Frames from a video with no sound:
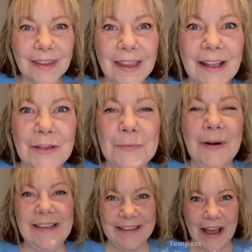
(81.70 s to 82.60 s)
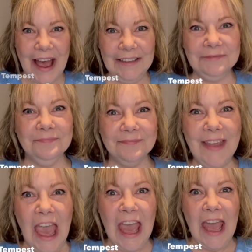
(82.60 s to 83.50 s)
Hello, Prescott.
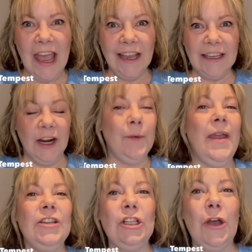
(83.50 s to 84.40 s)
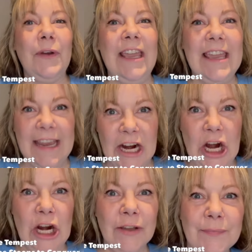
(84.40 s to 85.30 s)
Cara Pantalone
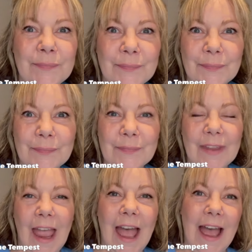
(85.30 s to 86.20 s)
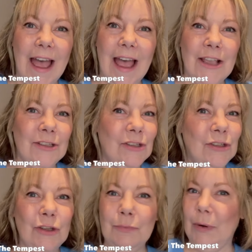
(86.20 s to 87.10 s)
here. Uh,
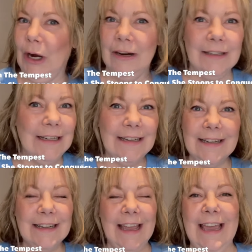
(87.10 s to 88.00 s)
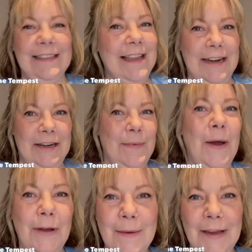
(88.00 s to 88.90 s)
super excited
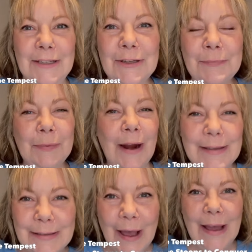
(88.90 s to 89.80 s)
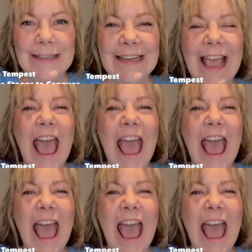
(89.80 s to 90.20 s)
about coming to Prescott